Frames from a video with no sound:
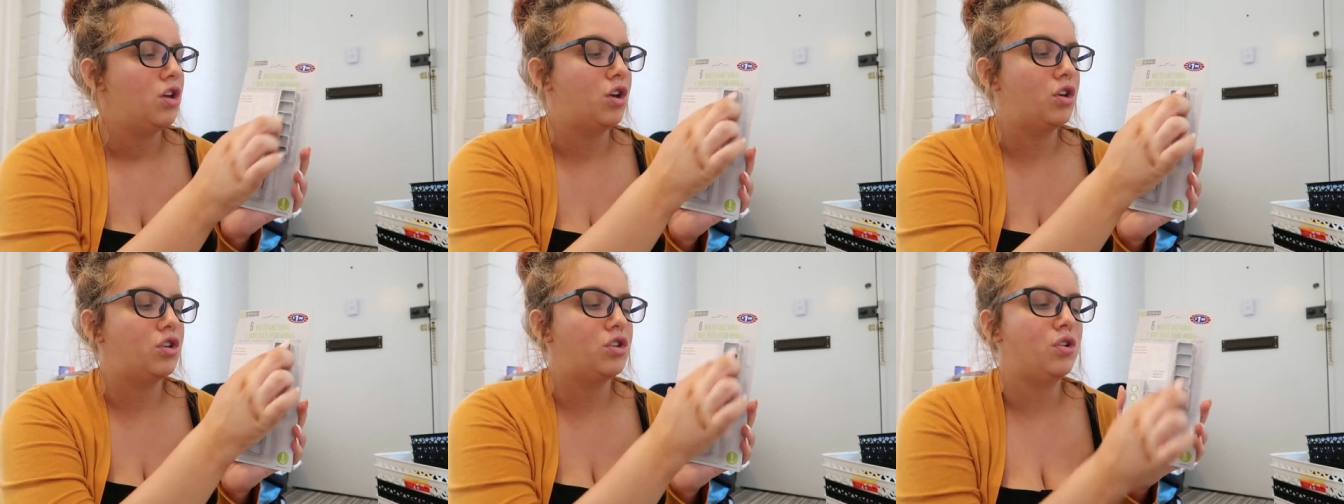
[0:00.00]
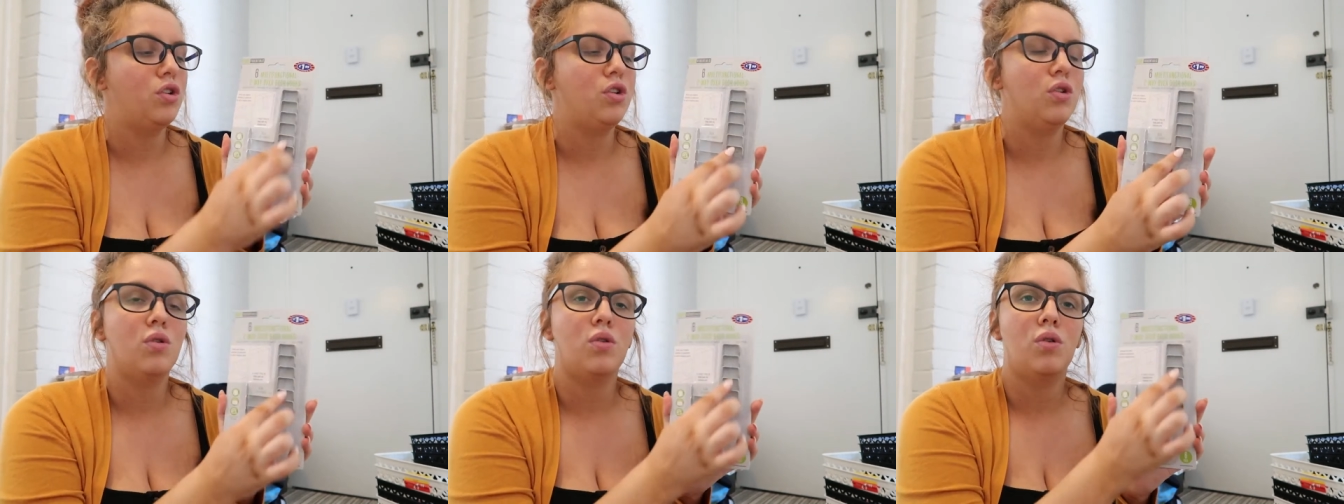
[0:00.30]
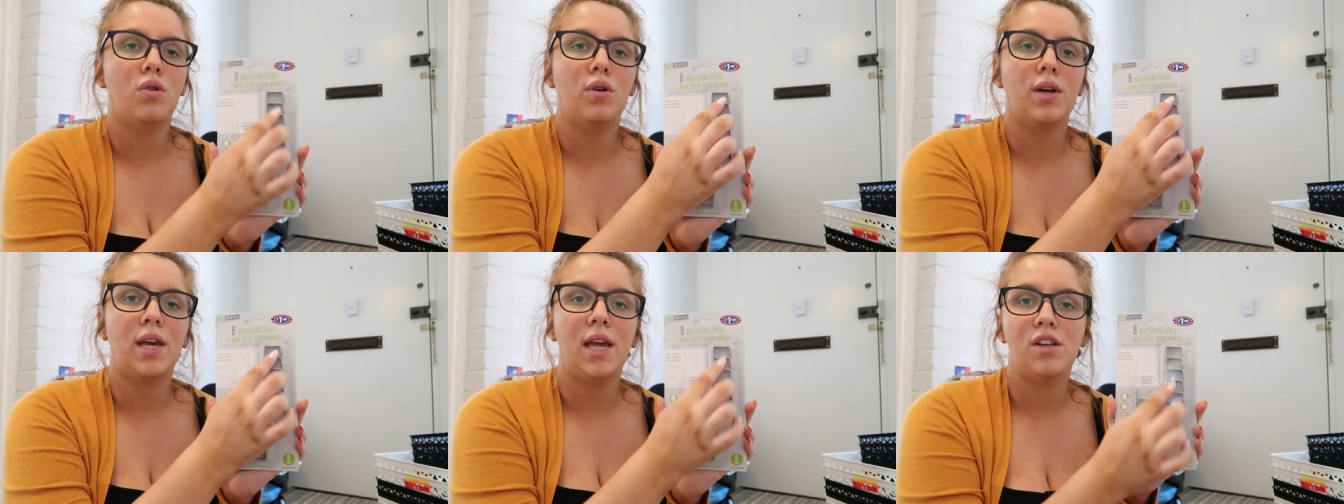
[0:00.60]
you could do
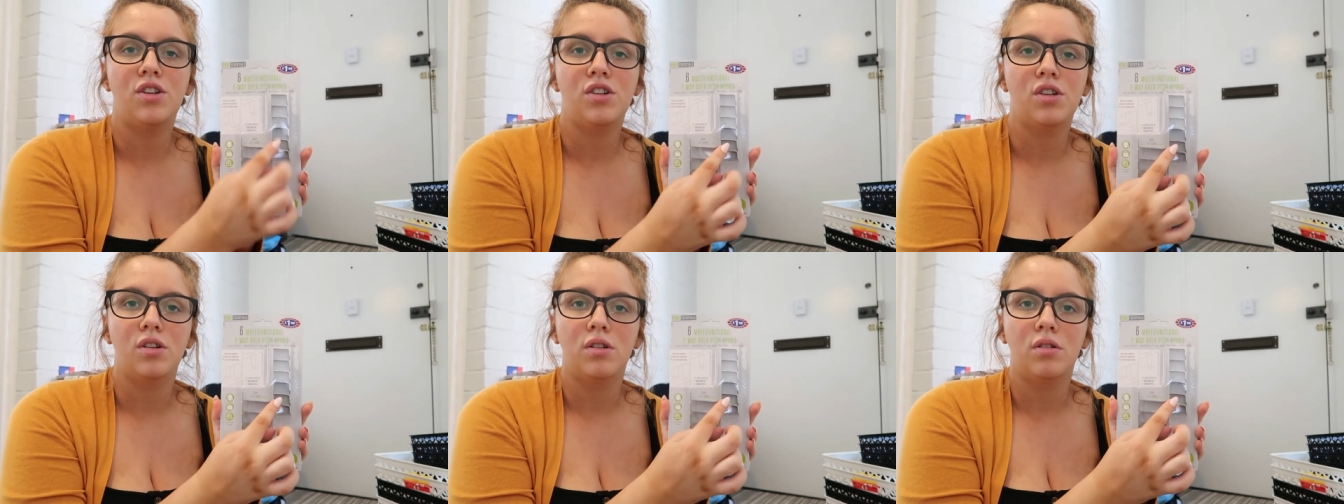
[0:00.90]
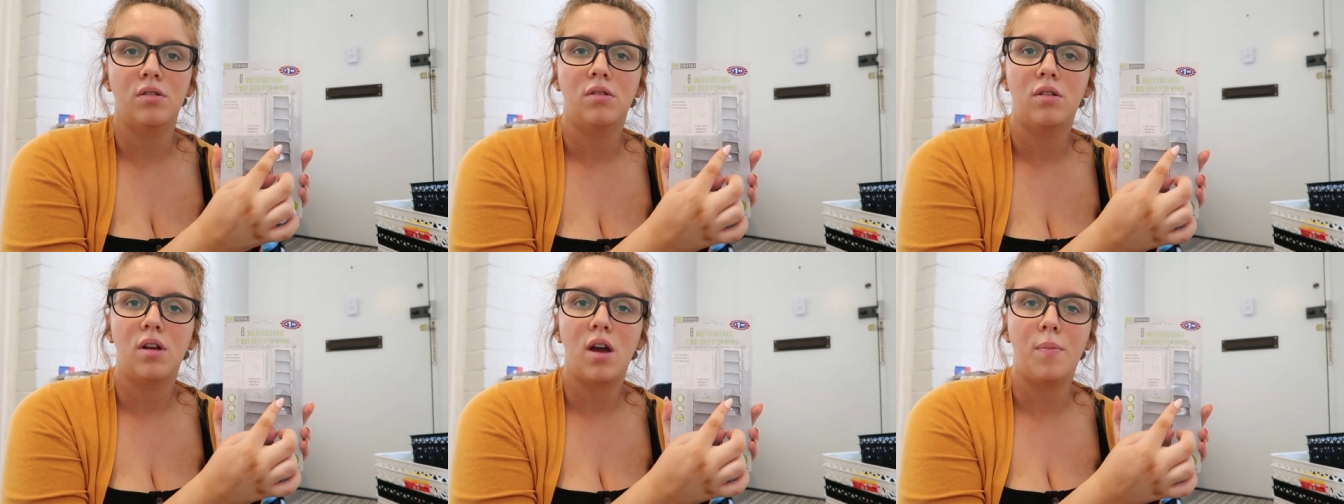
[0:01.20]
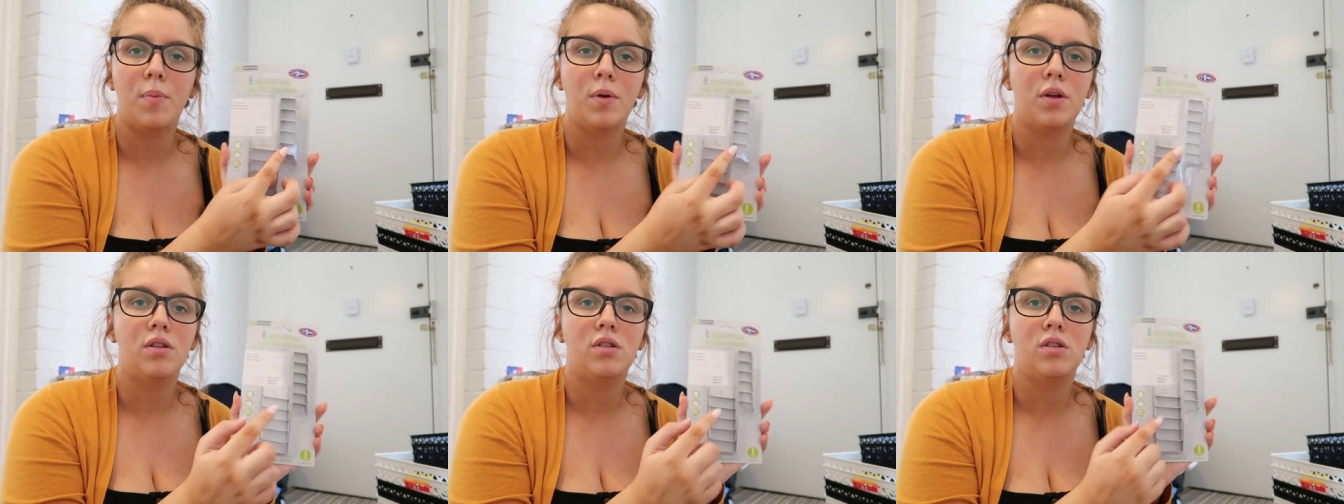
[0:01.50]
your kitchen
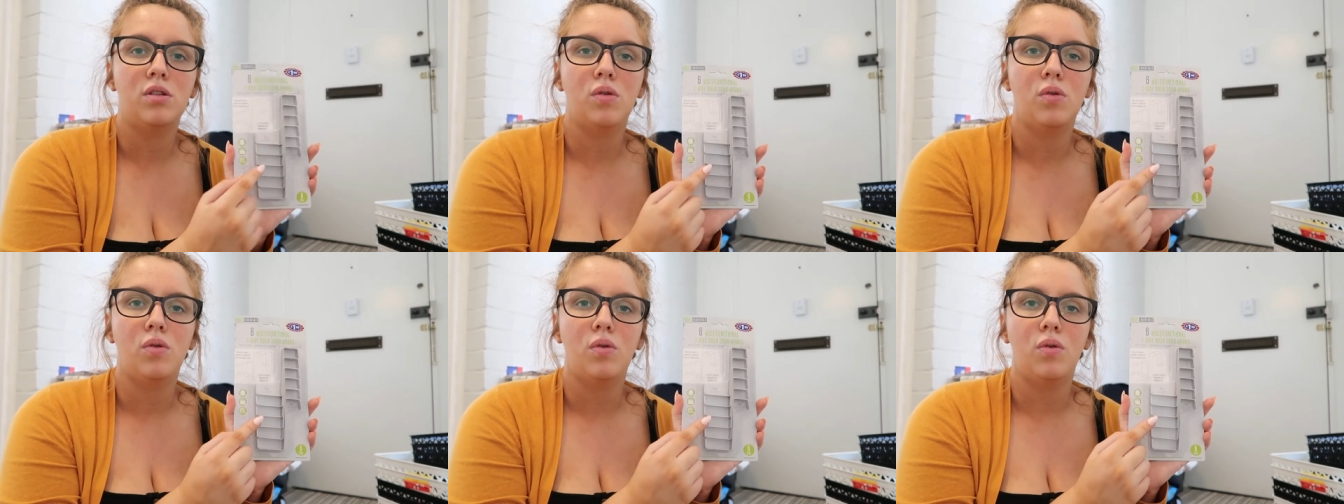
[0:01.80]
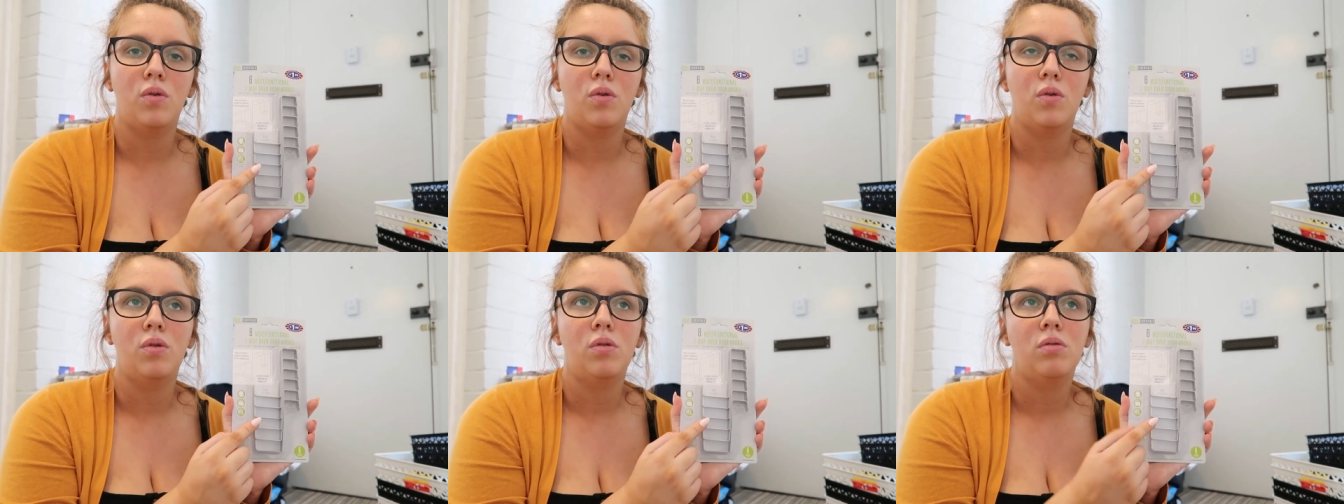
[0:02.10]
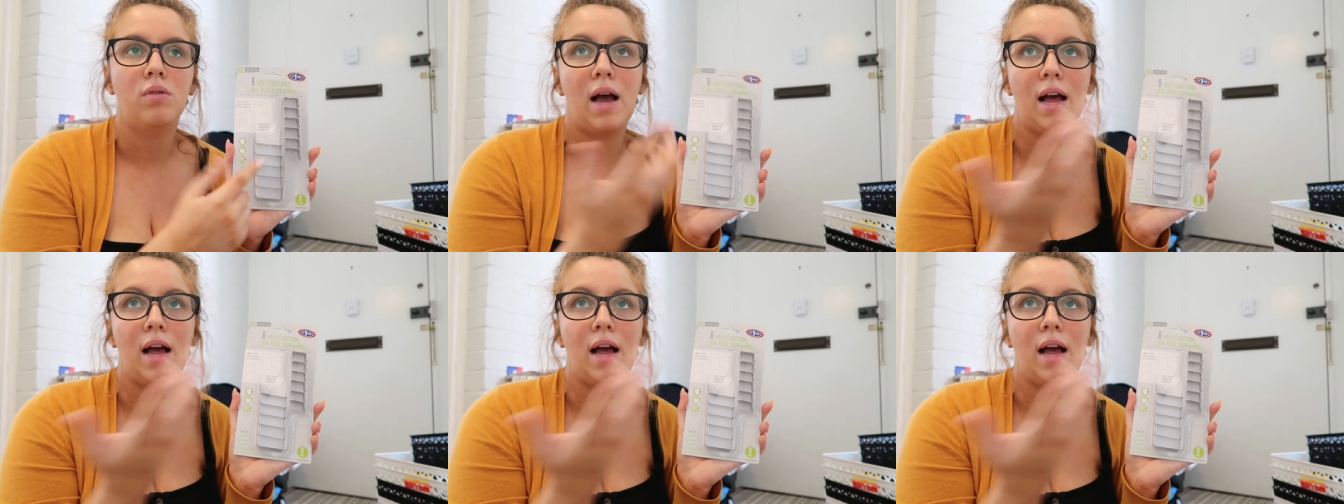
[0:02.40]
cupboards or